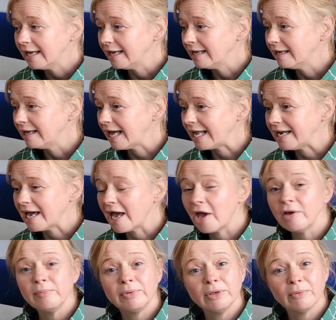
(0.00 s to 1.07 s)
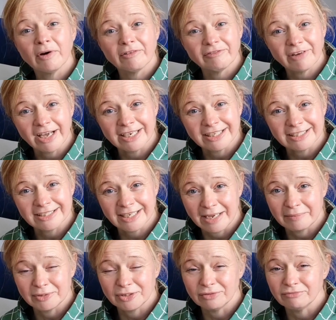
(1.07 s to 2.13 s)
Uh, and I hope you are finding
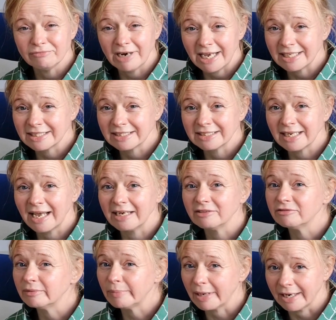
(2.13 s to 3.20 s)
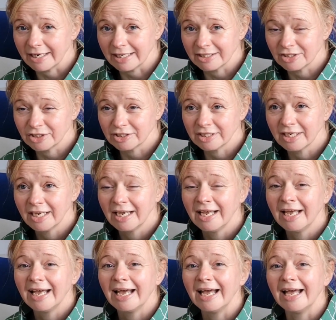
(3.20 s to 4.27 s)
time to rest and replenish
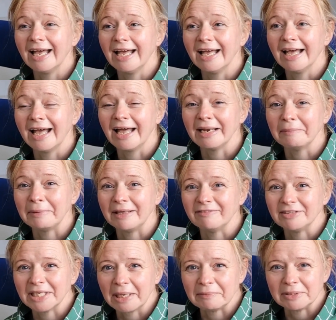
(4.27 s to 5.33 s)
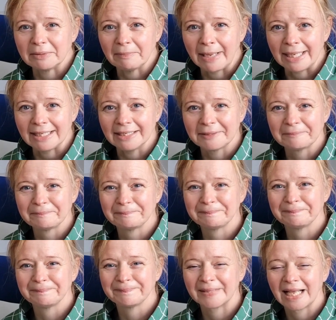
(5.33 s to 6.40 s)
uh, and a bit of time to make.
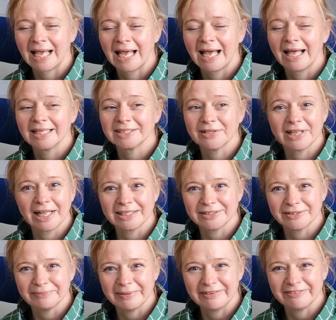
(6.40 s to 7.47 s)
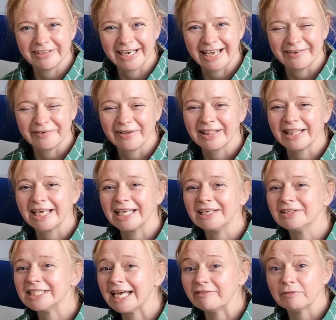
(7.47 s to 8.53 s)
So that'll do me for now. Thank
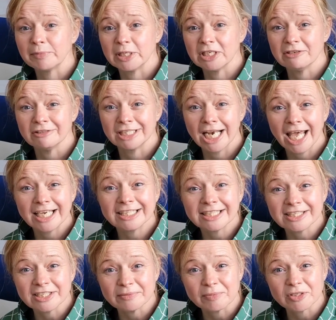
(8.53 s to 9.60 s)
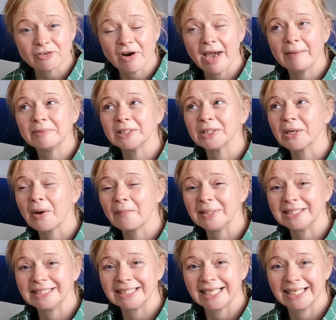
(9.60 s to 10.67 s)
you to everybody who's liked and subscribed and
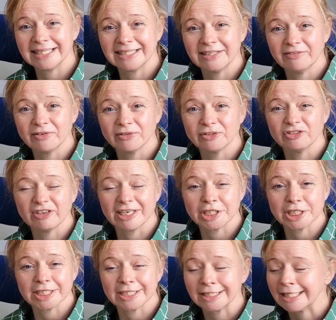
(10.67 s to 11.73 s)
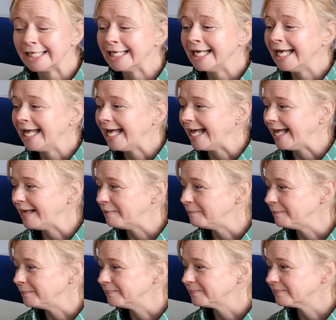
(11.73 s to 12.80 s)
commented, your old treasures.
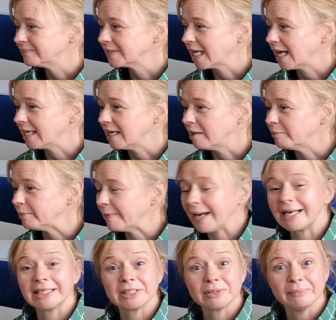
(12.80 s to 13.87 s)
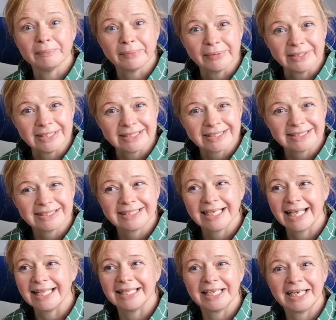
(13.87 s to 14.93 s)
Um, and I'll be back at some point
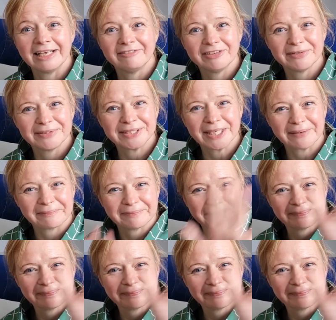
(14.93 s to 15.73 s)
in the near future.